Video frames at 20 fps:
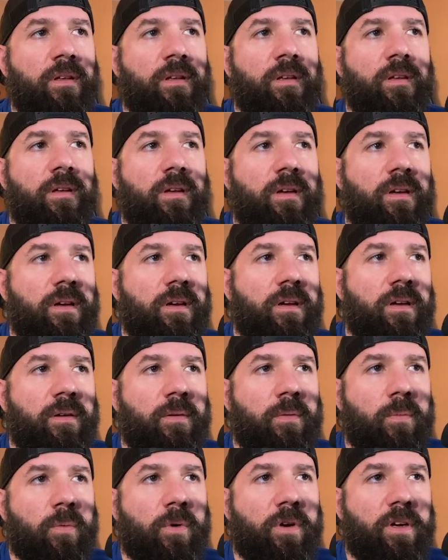uh,
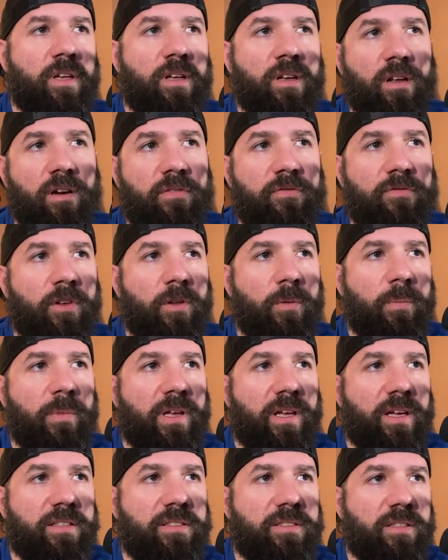working on a full
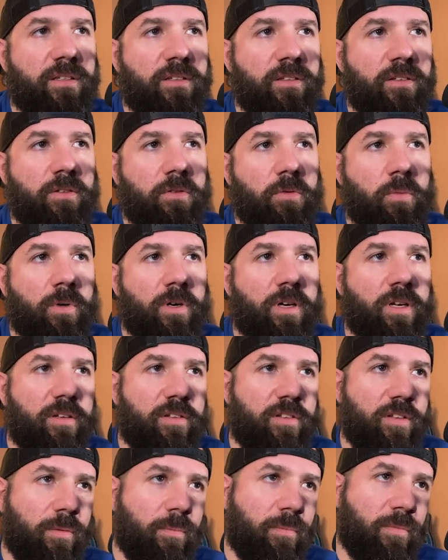mix and you wanted
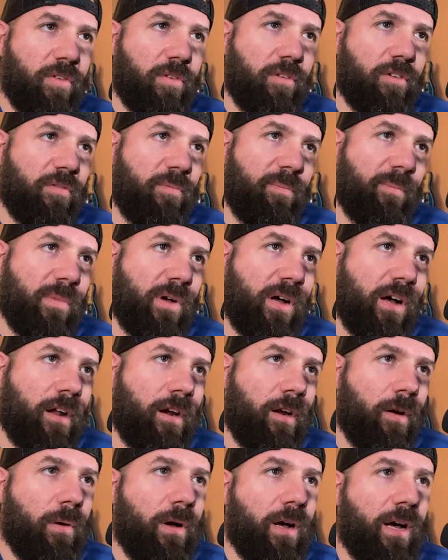to sort of
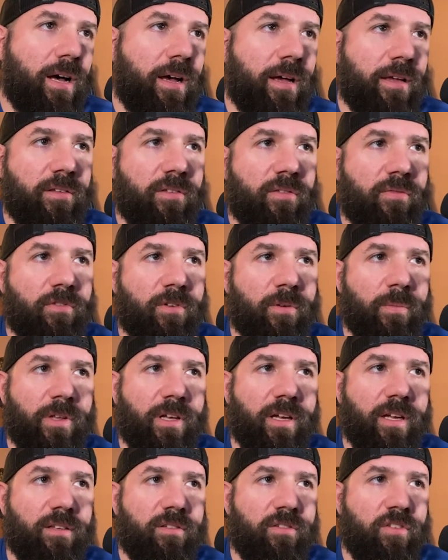monoize from
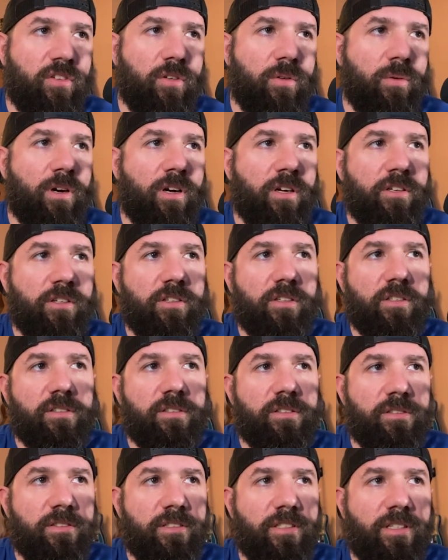like
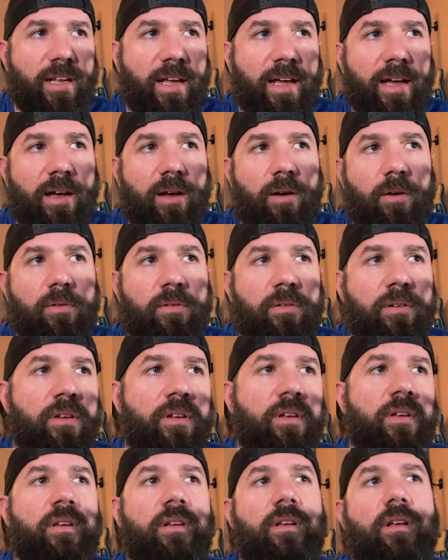200 down
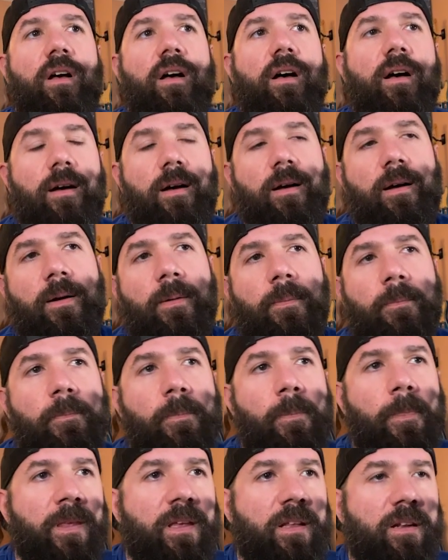um,
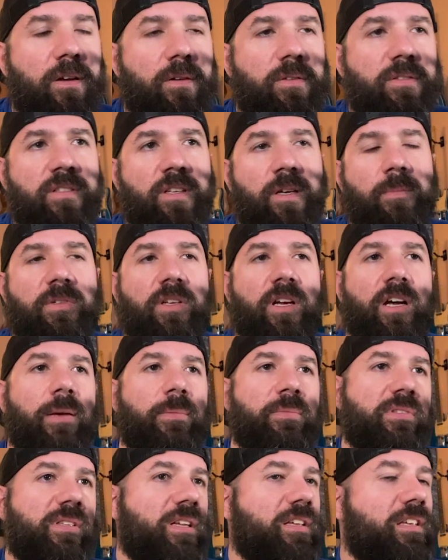you know
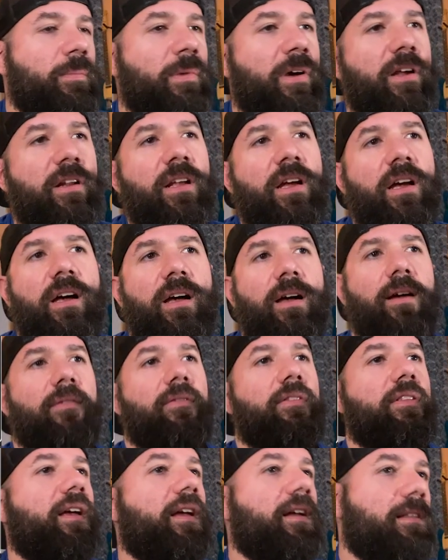sometimes like you might
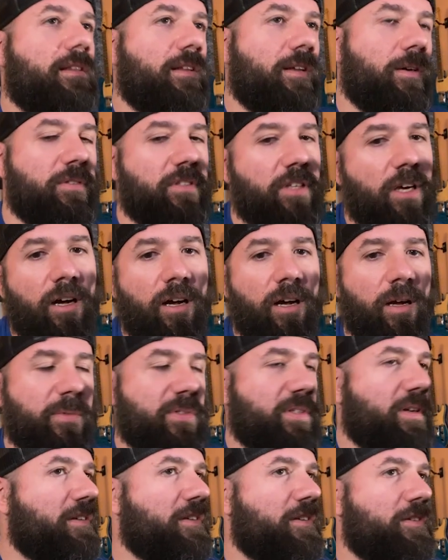have like low toms
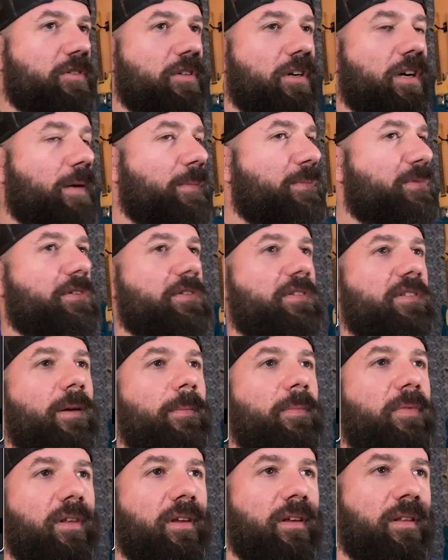on your drums or
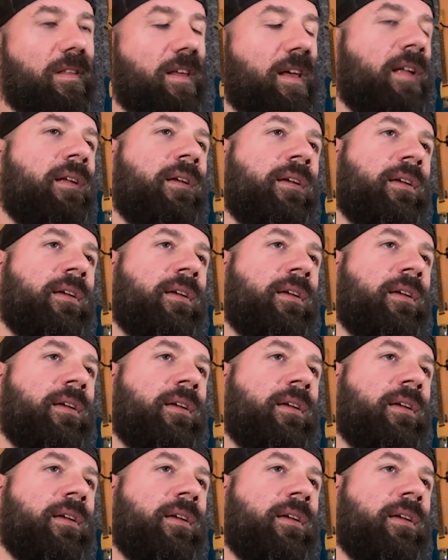something that